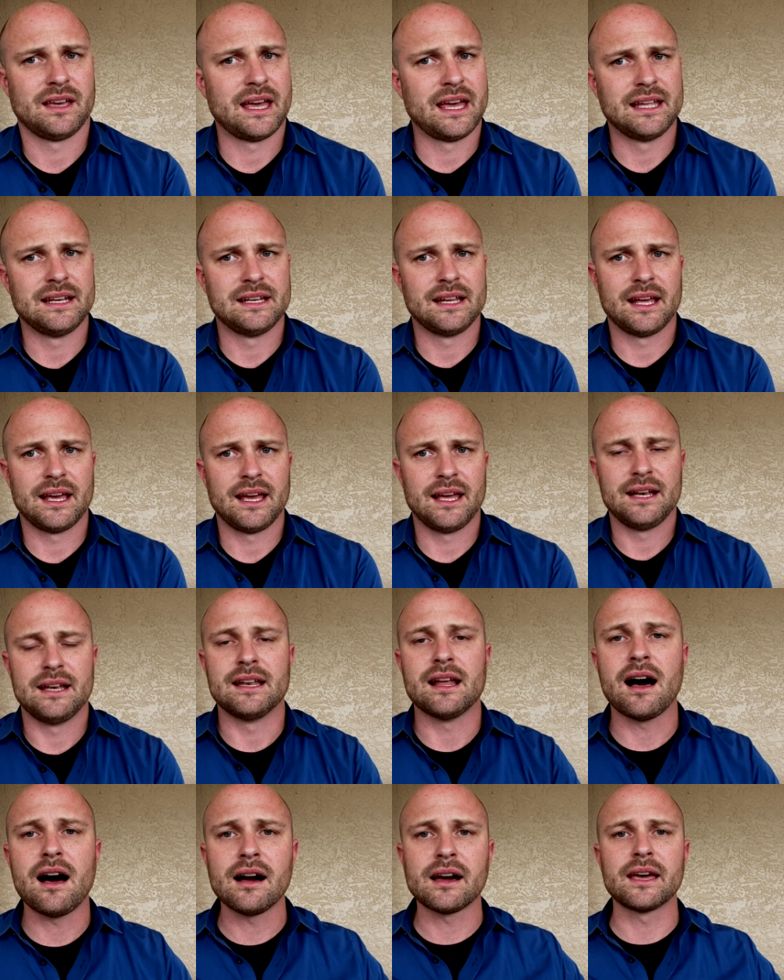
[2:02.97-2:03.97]
and
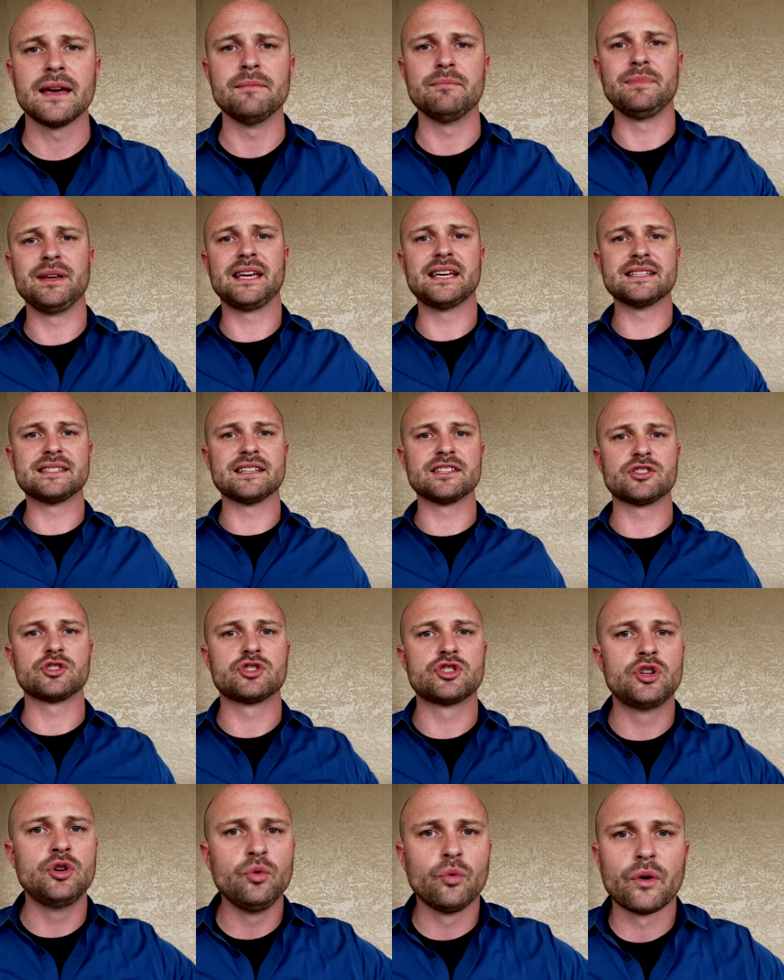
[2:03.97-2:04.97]
knock it because it's too